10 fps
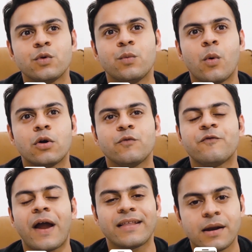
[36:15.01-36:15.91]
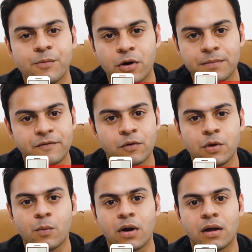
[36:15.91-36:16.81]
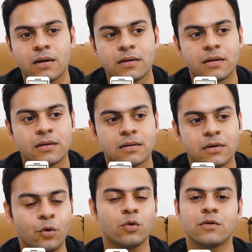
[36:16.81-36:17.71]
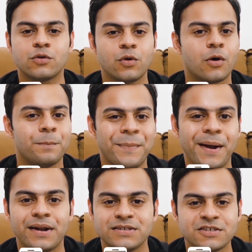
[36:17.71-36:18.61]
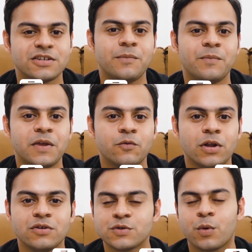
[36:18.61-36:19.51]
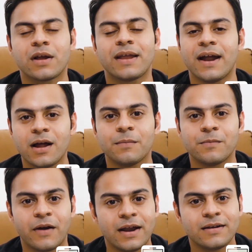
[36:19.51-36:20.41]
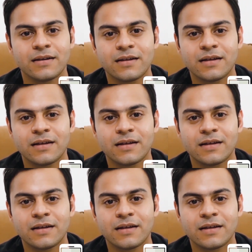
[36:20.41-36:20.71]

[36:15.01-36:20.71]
would want to find that product before you wanna go to your bed and just sleep peacefully. You just wanna get up, right?